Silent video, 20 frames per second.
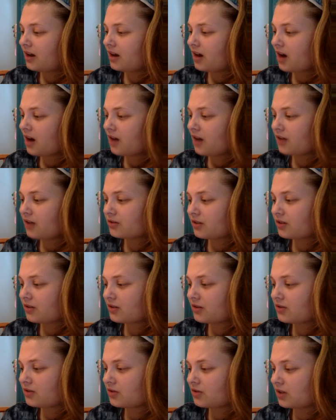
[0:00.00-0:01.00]
Others on the
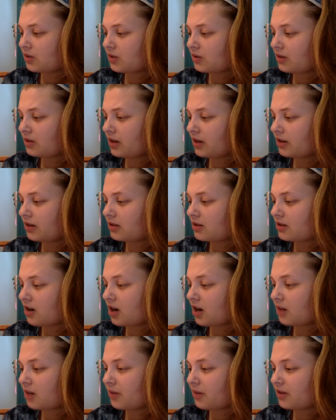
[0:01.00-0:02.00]
street would later
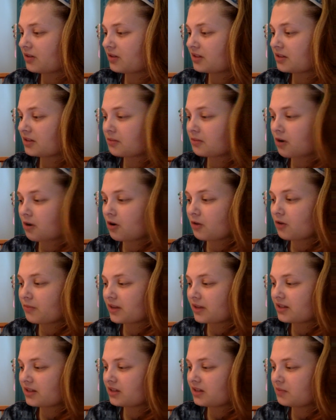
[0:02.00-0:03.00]
talk about the small,
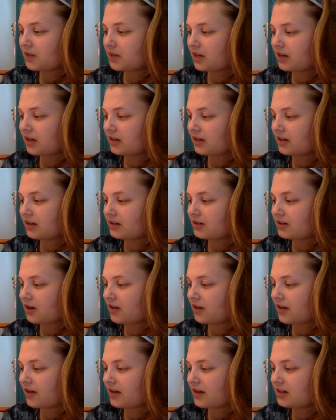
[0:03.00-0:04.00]
messy pig they saw
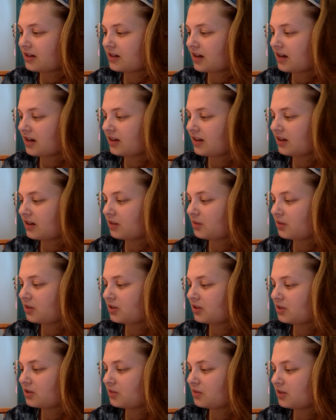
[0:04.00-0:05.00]
that day that
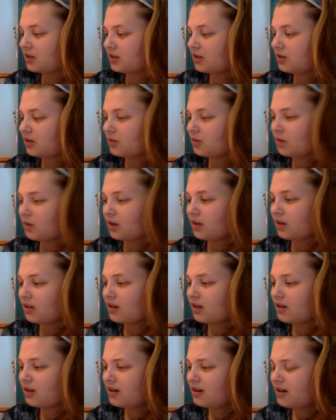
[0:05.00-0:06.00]
appeared to be, well,
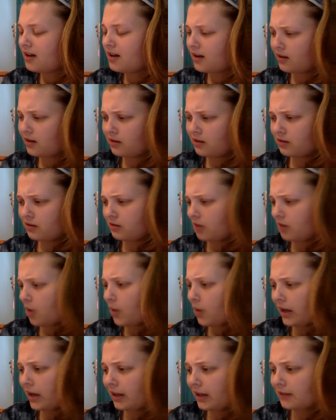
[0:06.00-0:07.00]

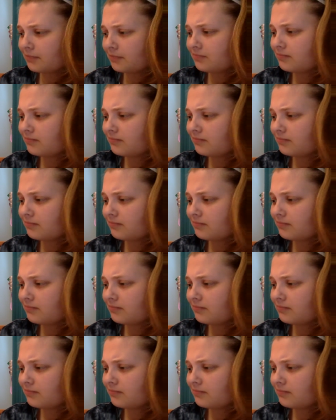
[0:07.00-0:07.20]
glowing.